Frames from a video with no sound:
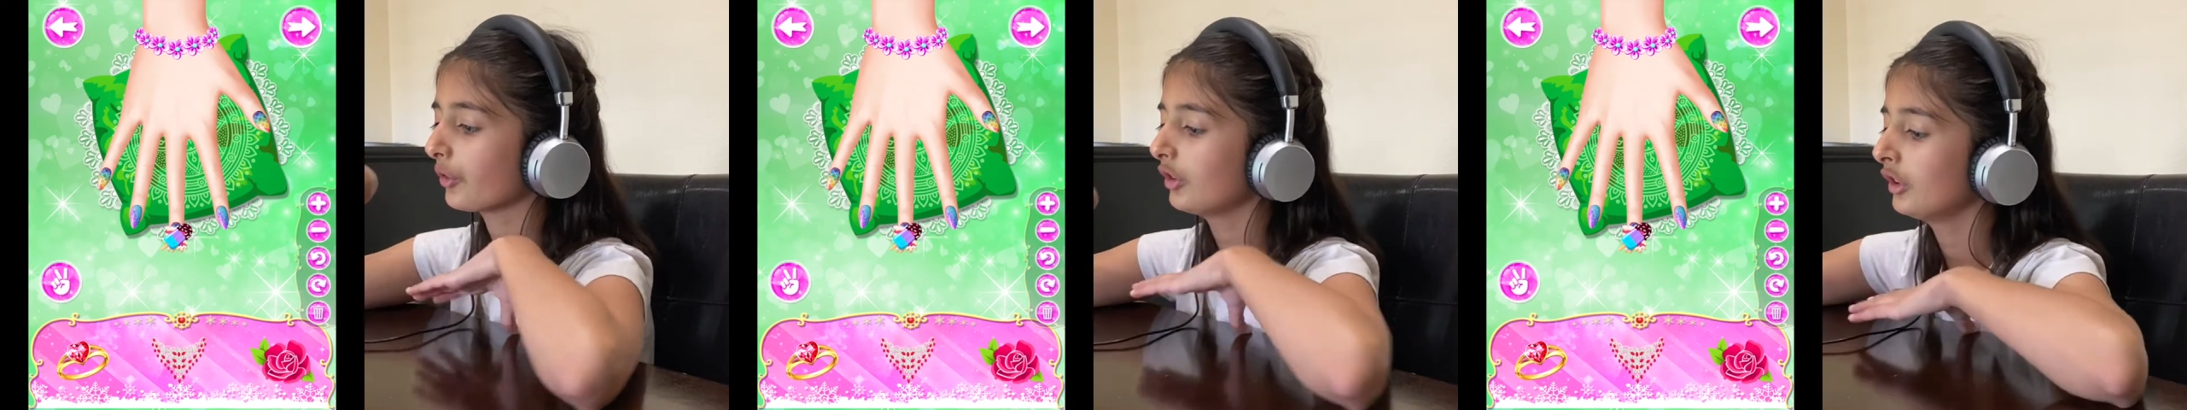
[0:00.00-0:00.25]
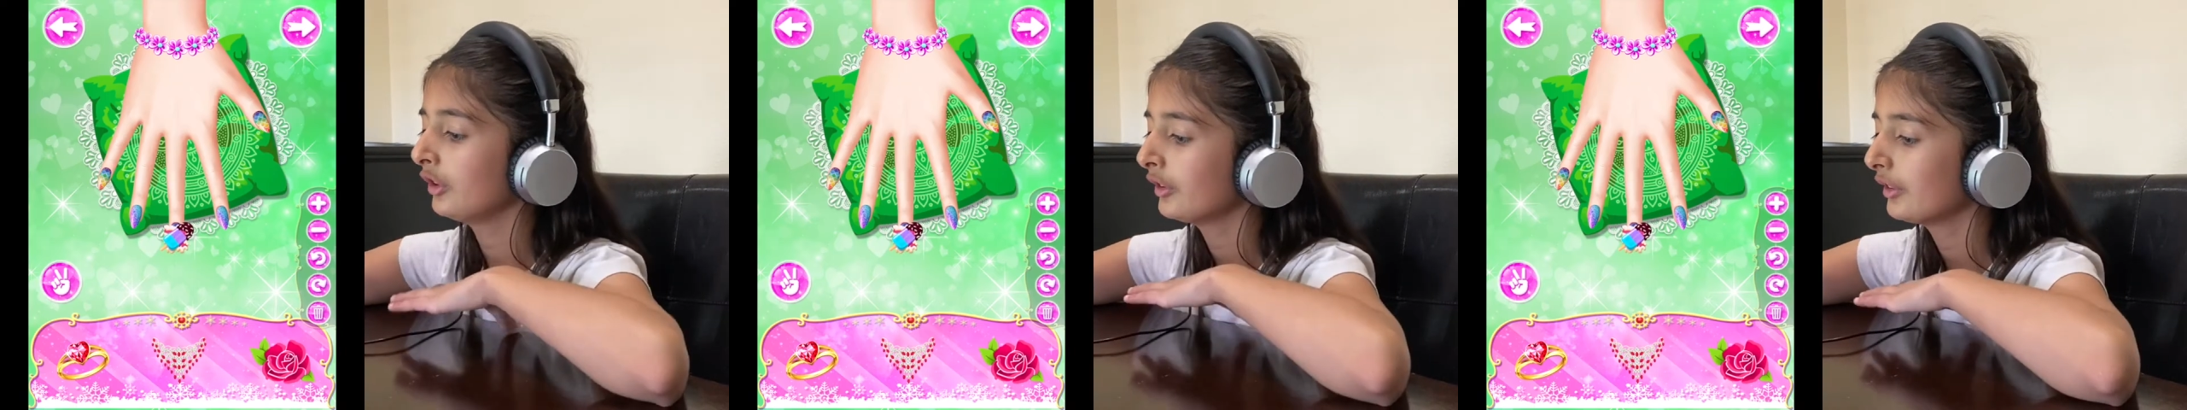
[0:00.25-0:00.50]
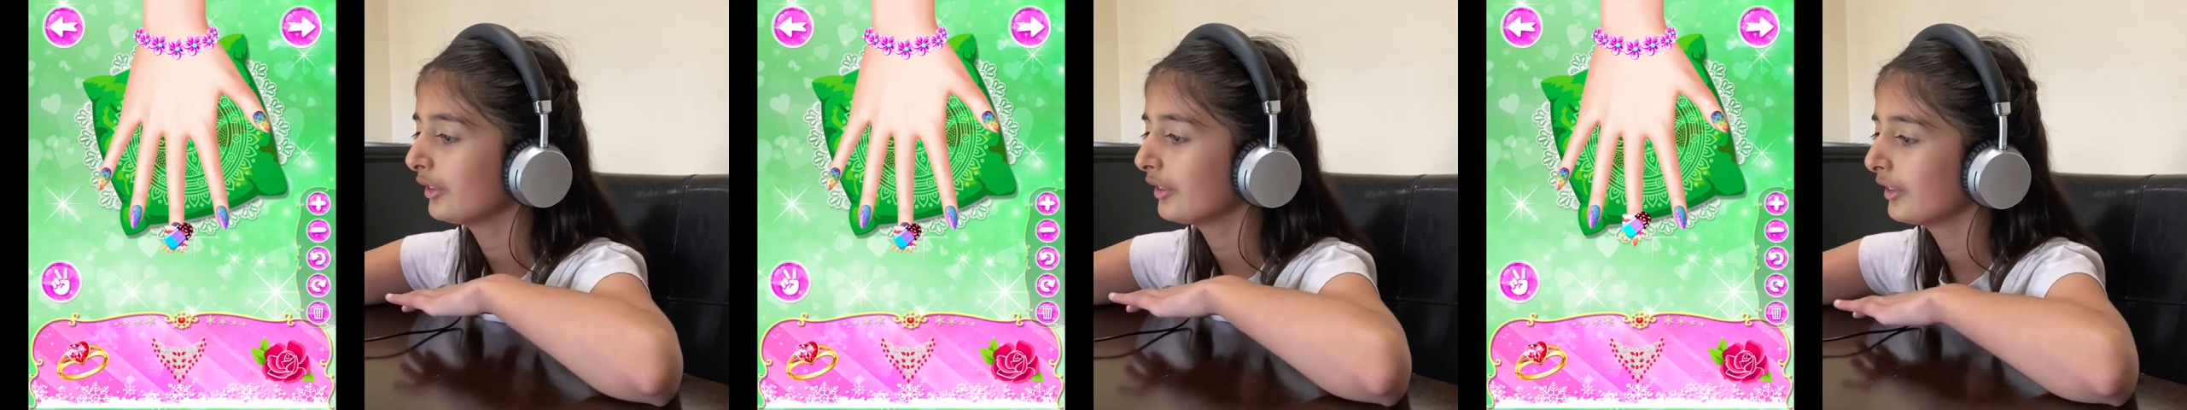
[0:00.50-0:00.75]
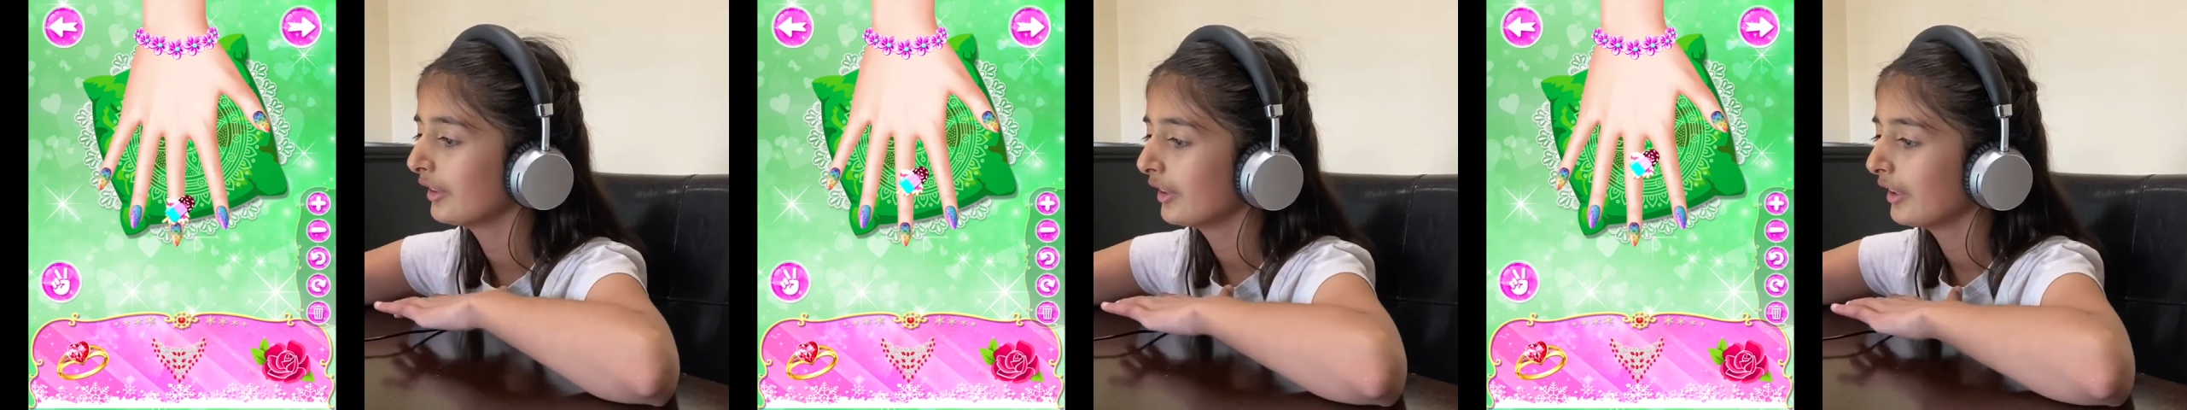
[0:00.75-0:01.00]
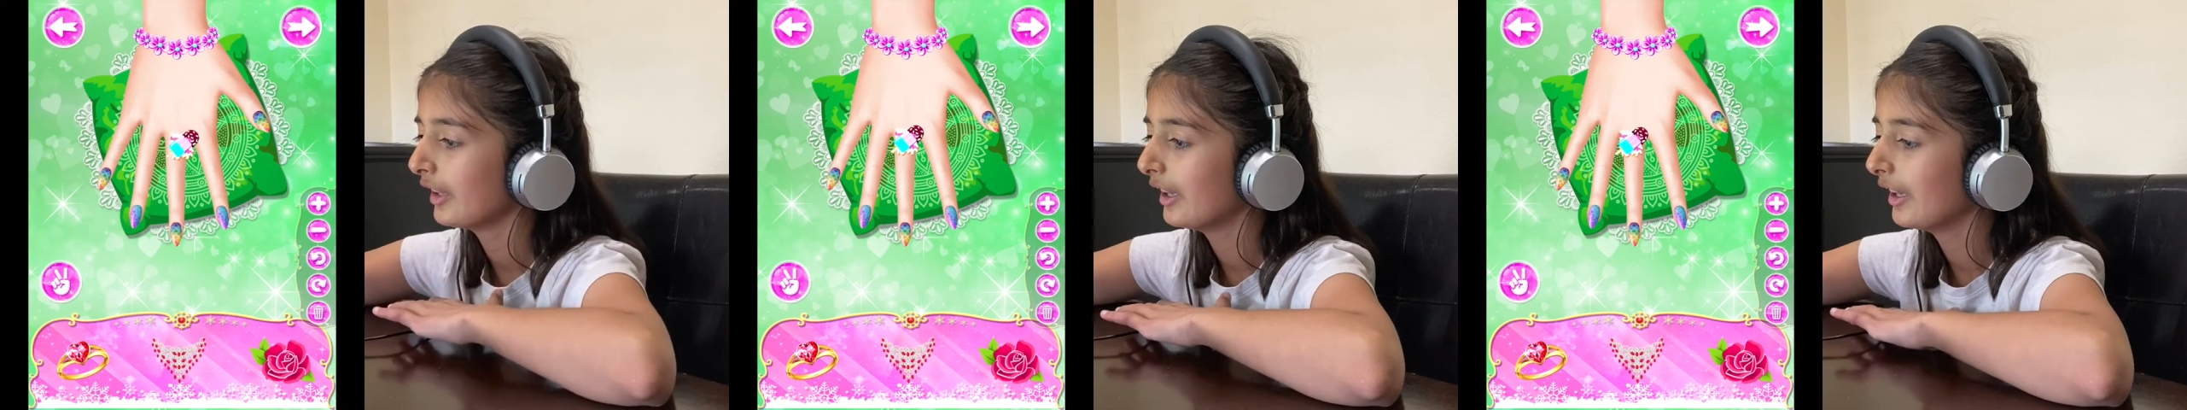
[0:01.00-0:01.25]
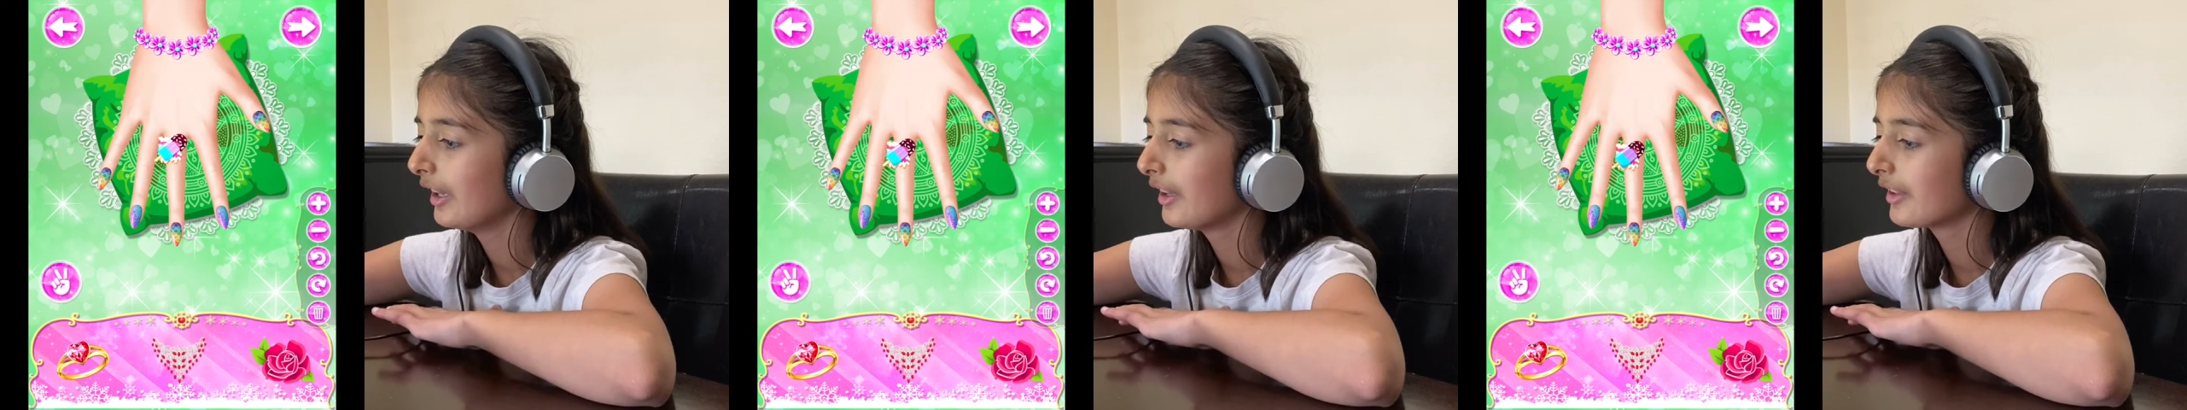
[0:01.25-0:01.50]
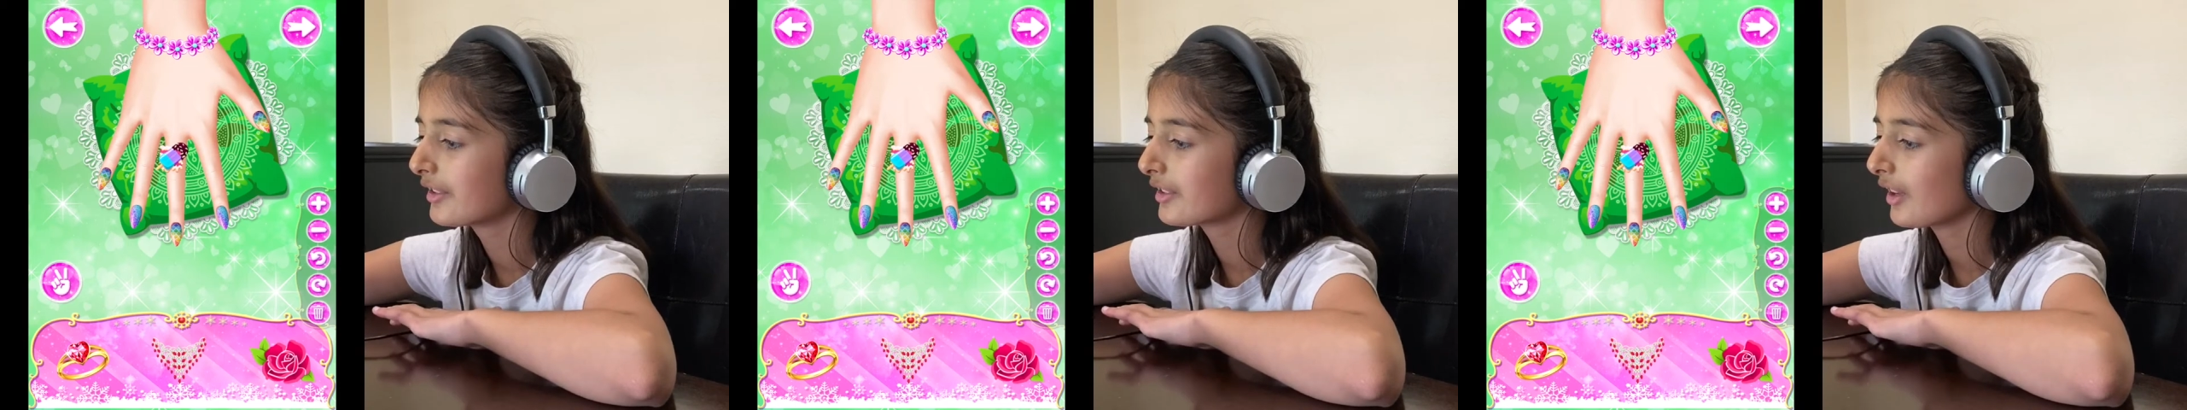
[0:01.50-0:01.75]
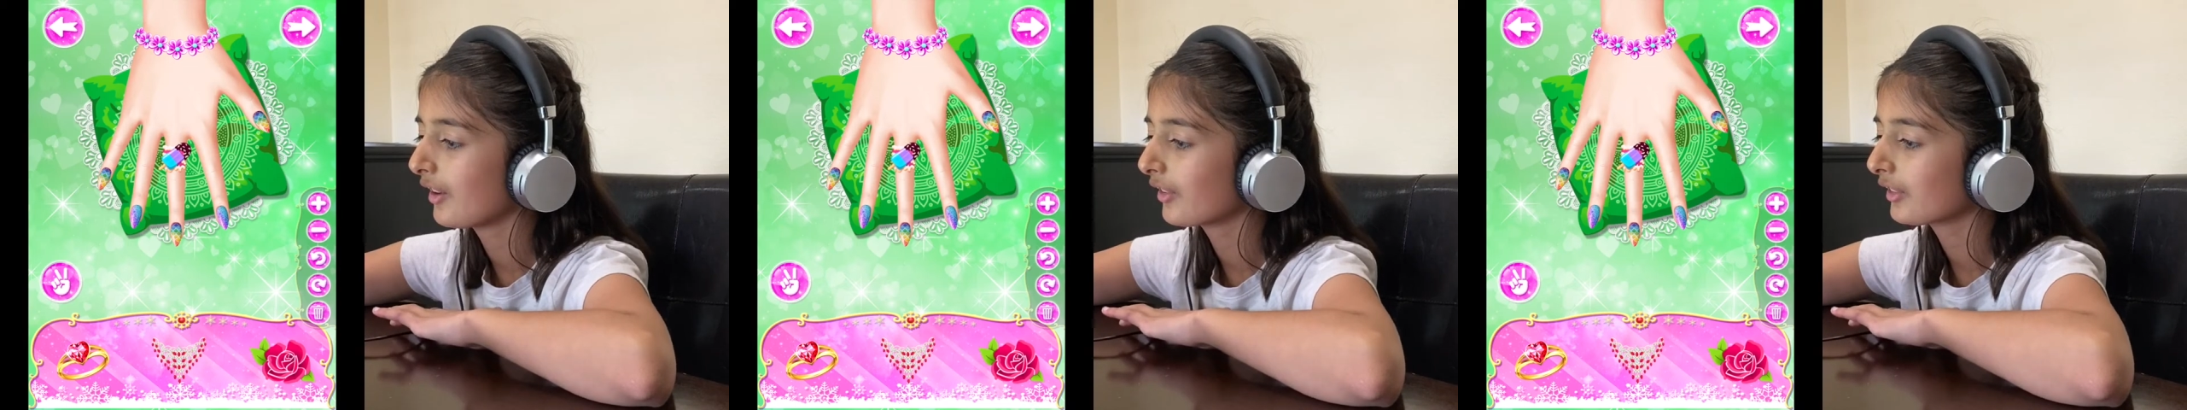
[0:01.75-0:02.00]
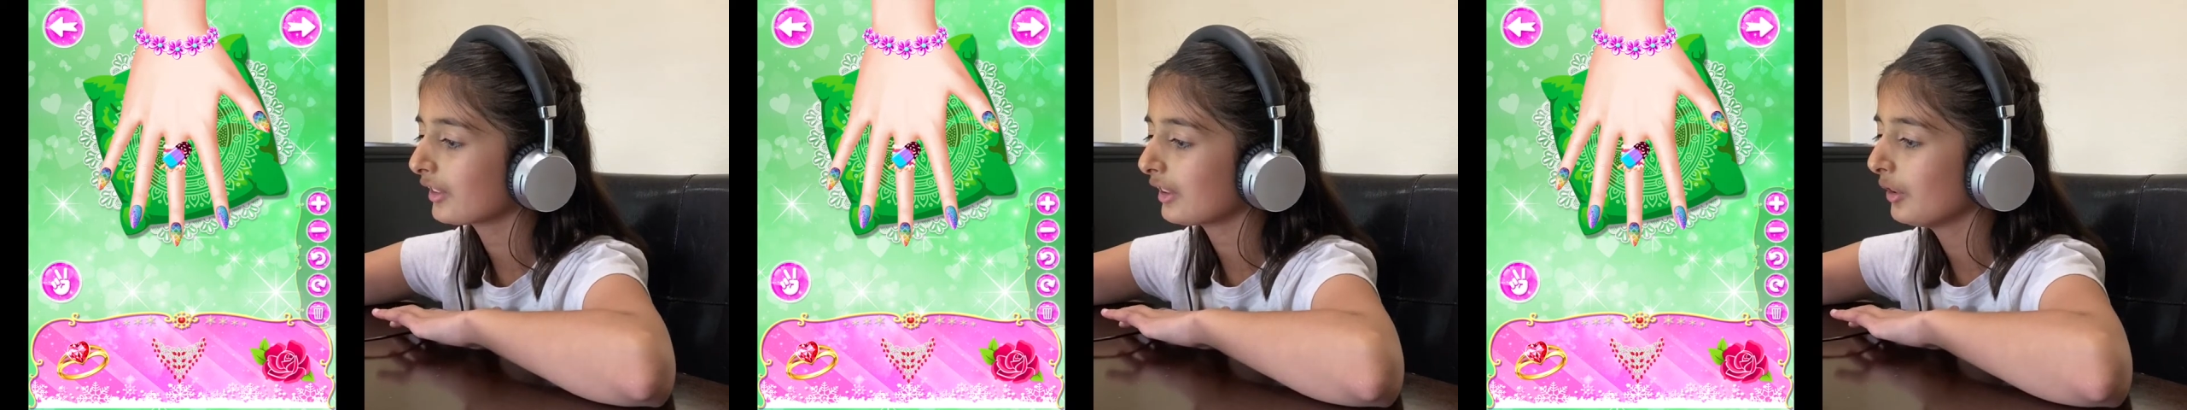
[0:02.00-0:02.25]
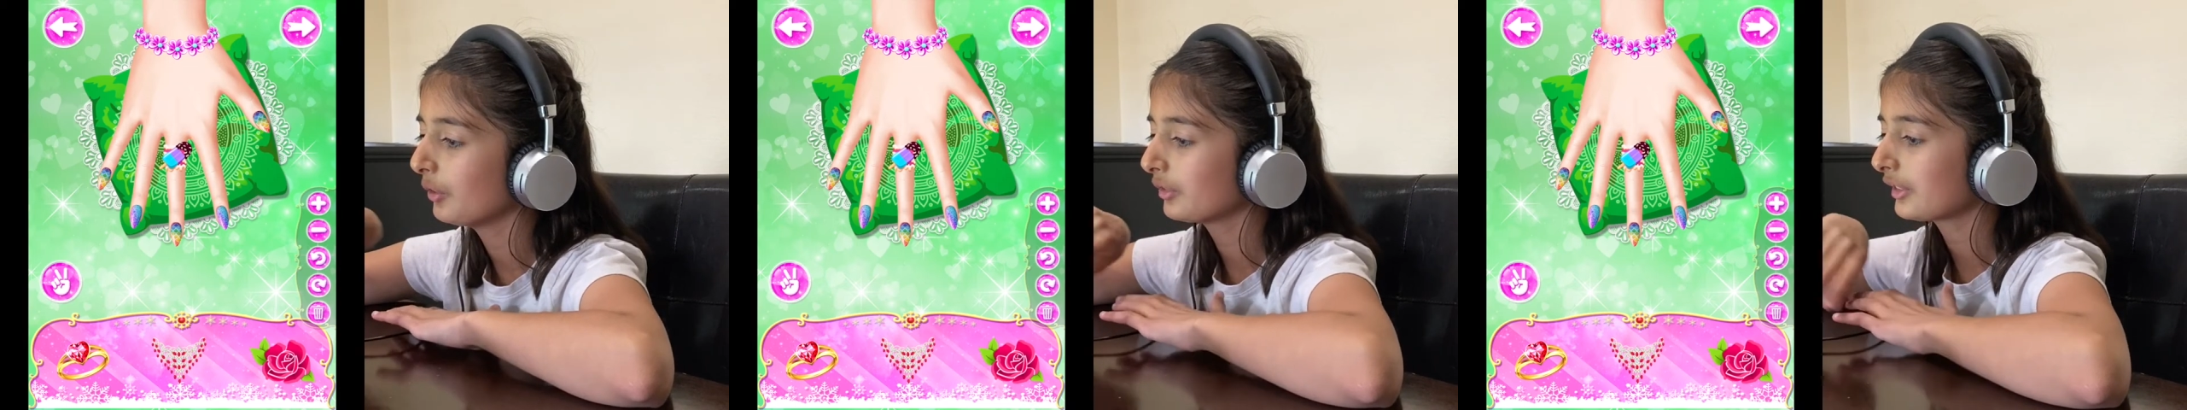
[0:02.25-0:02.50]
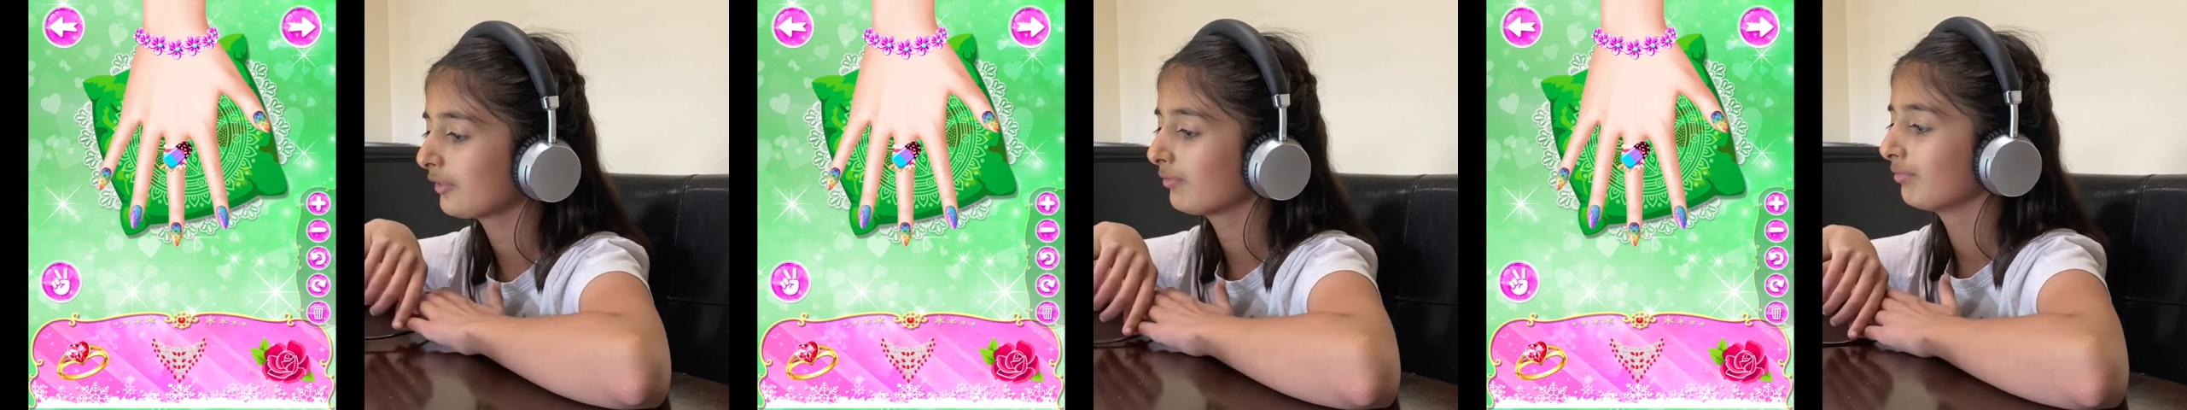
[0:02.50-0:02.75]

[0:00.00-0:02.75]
one. It's so cute.